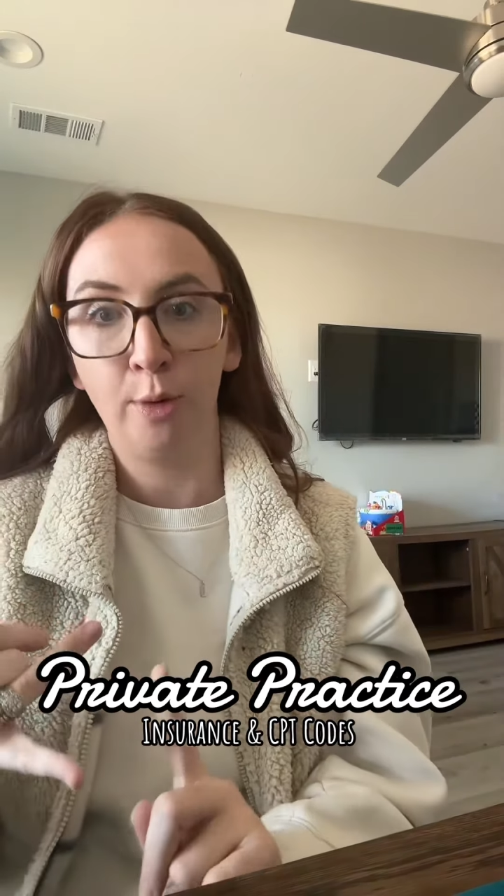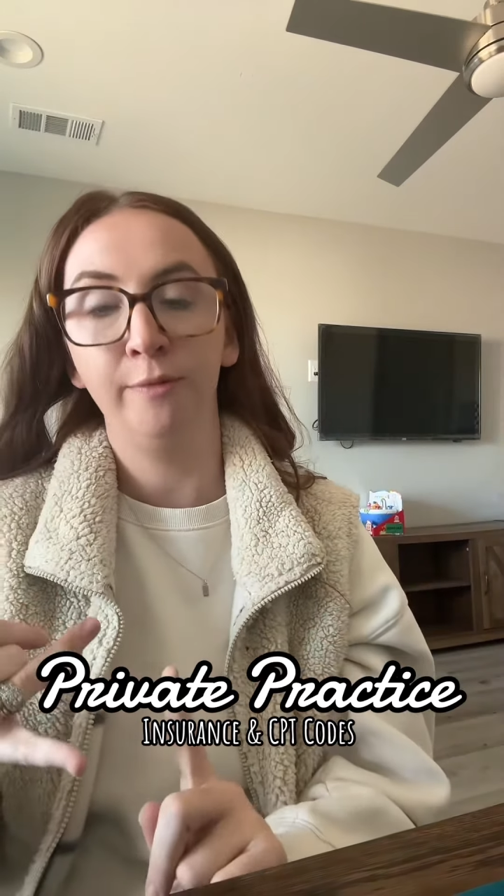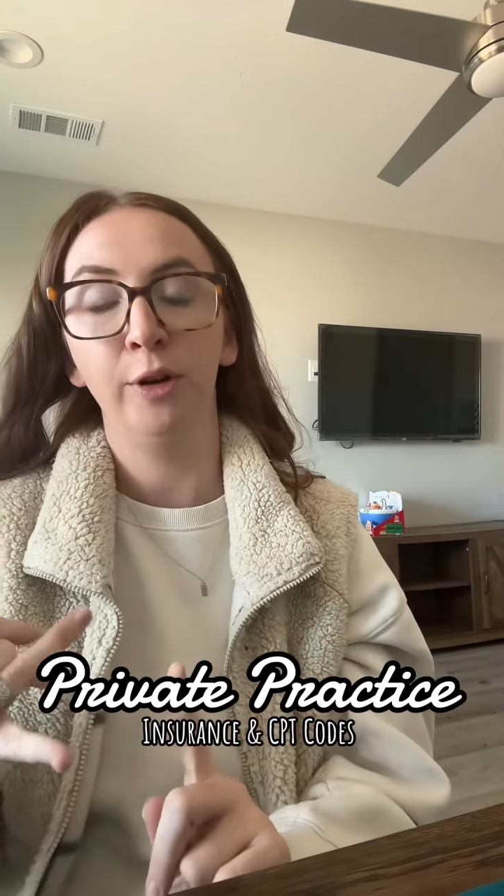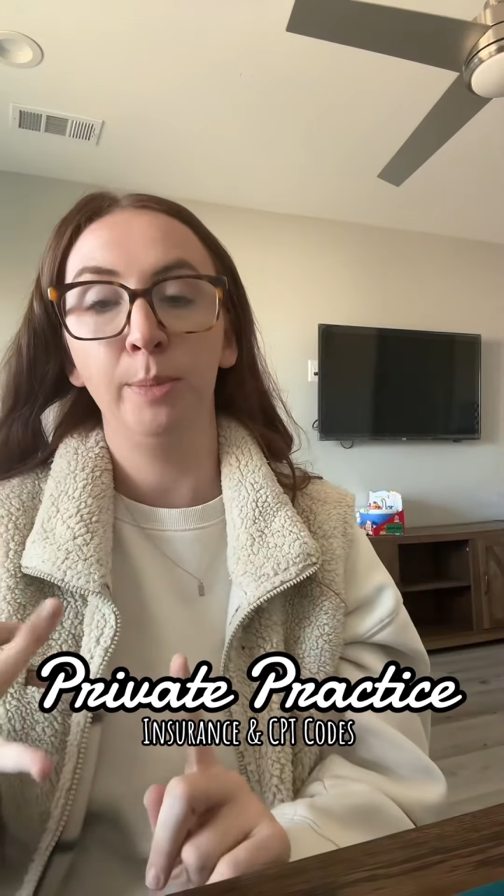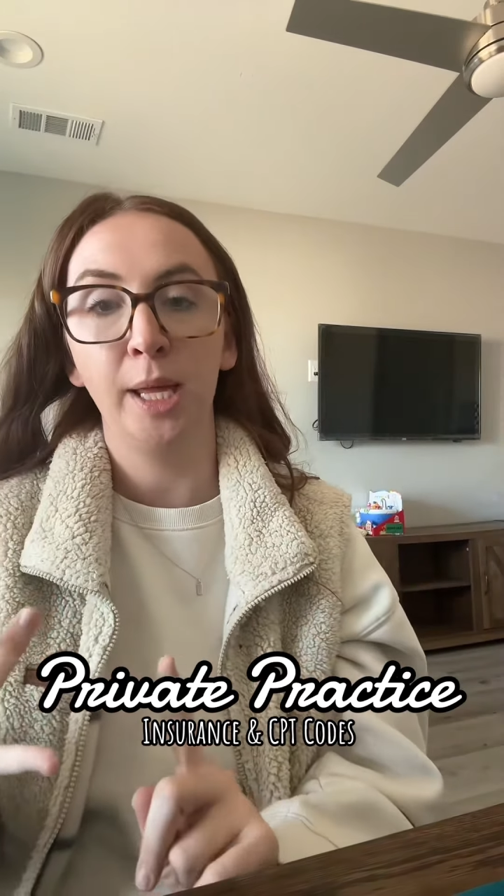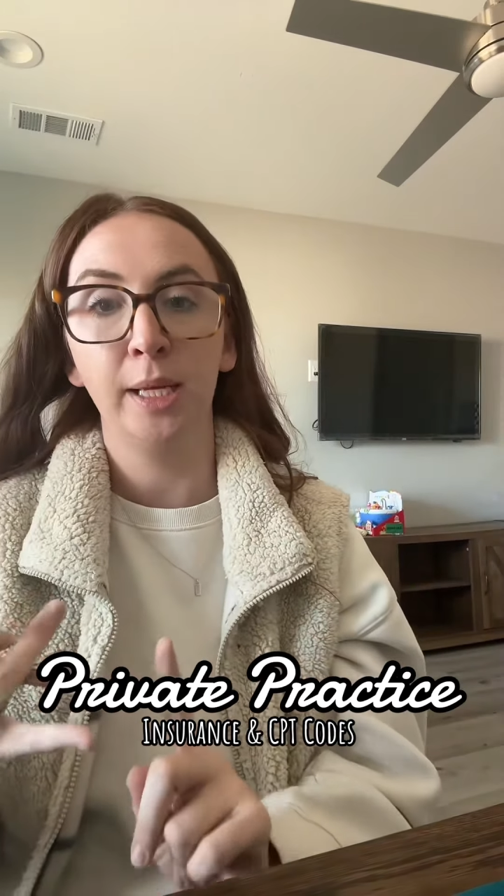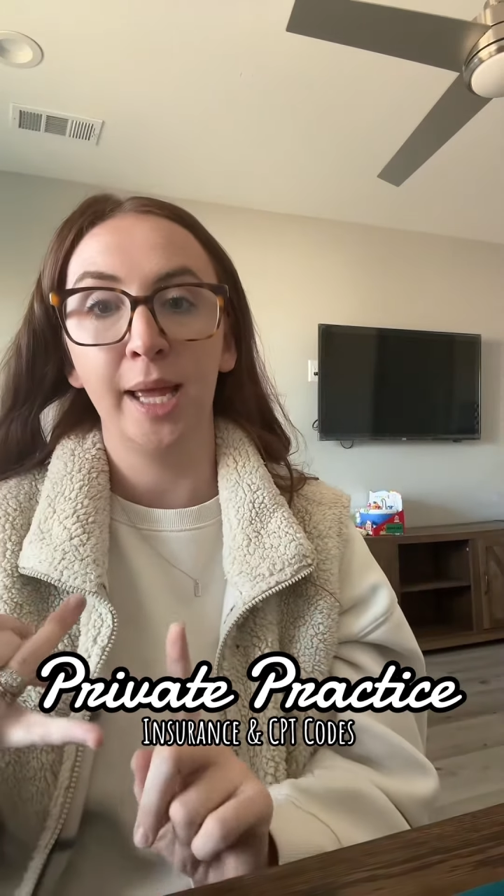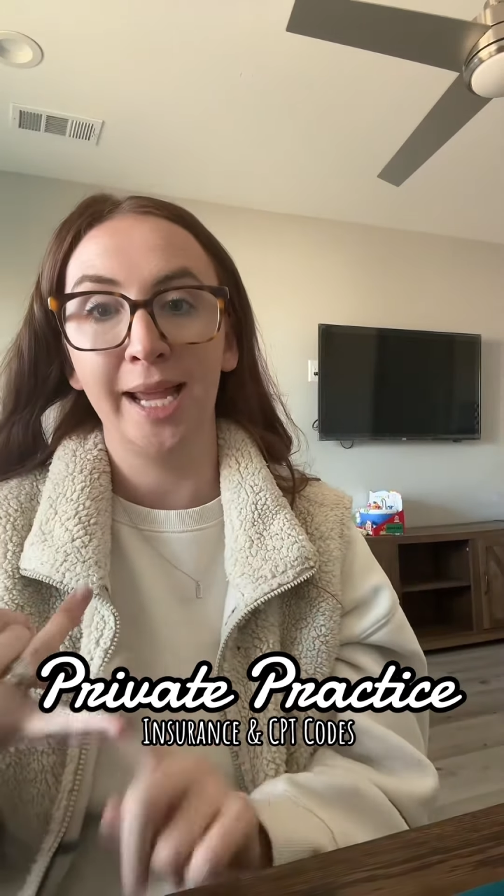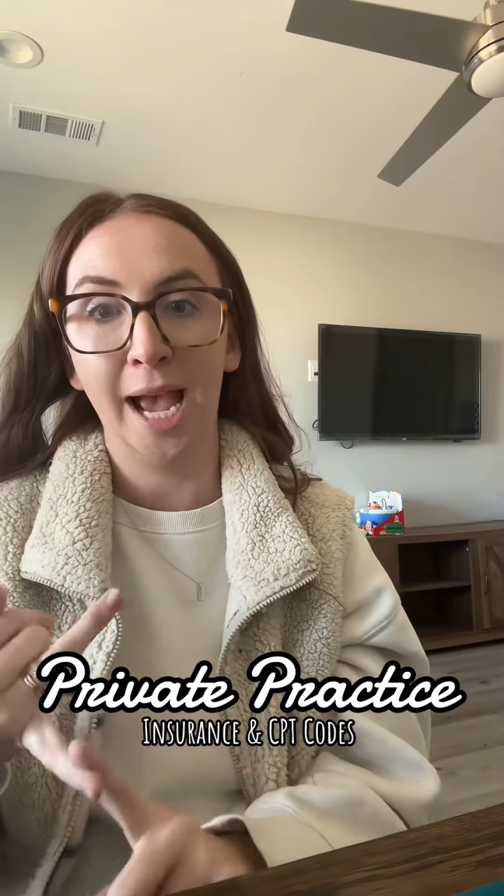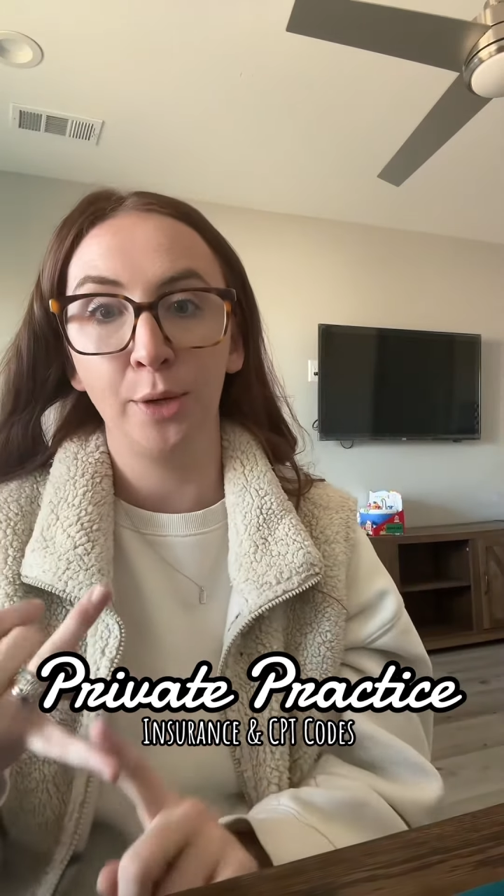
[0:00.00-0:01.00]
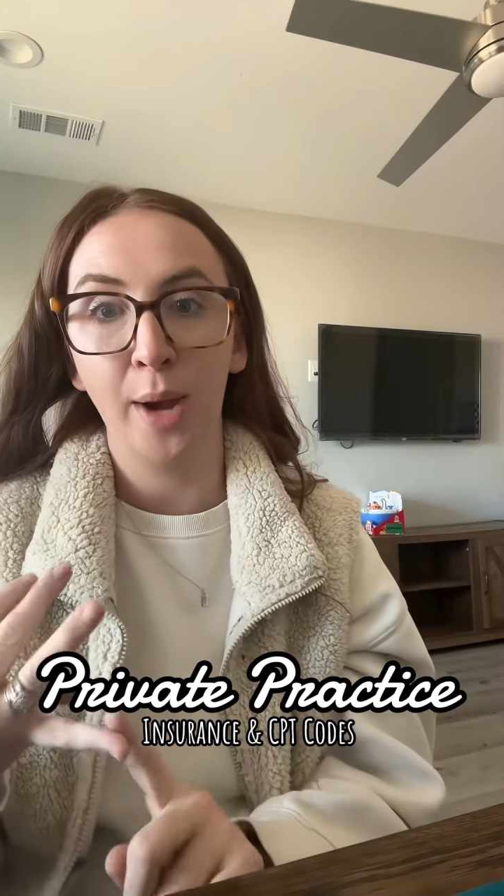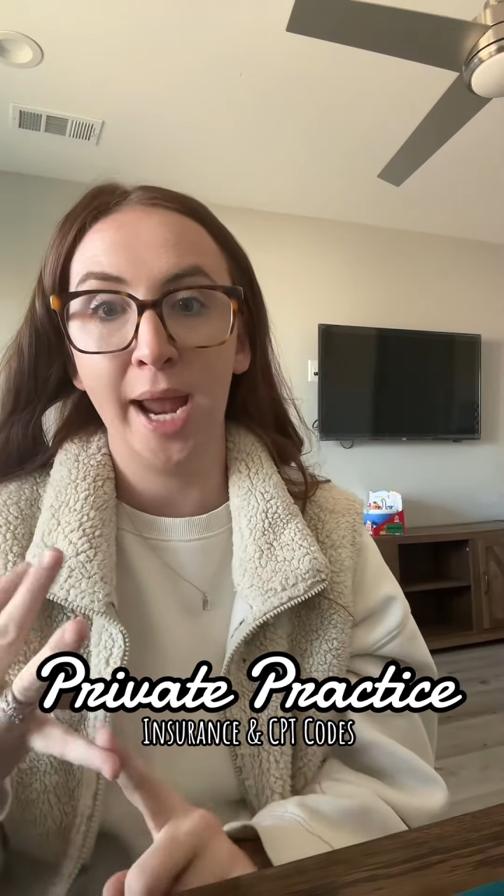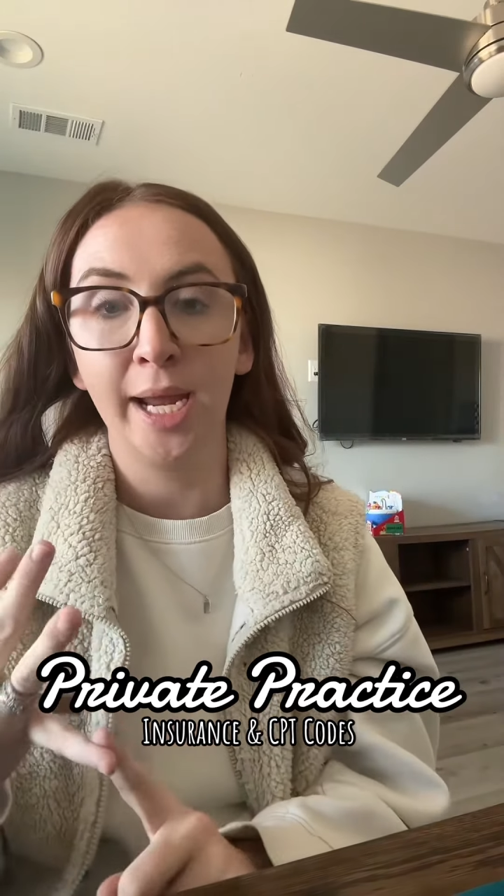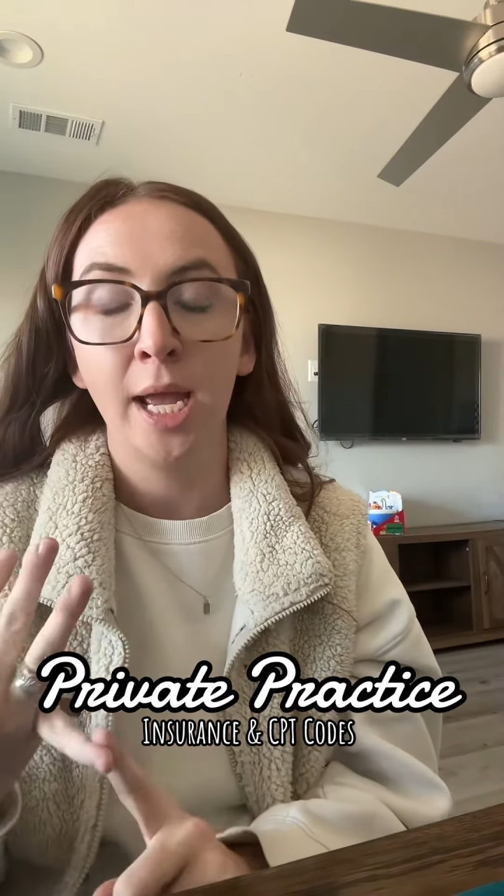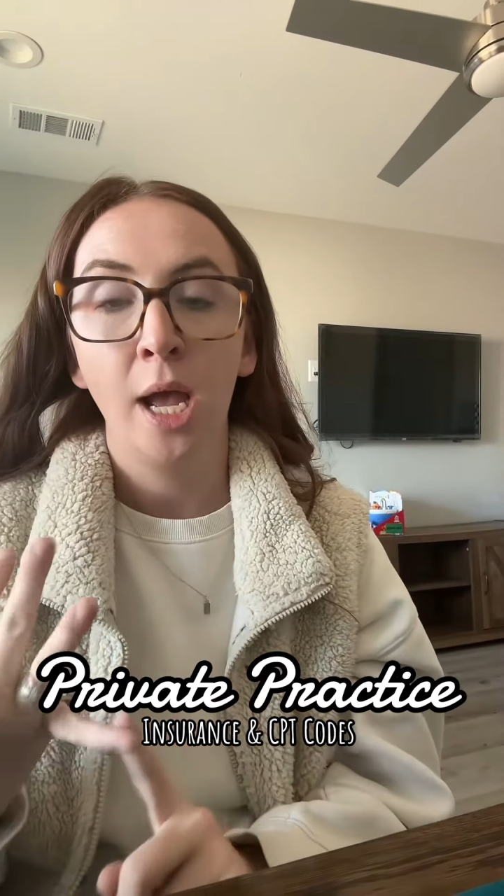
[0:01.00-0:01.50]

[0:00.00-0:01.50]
for billing like Headway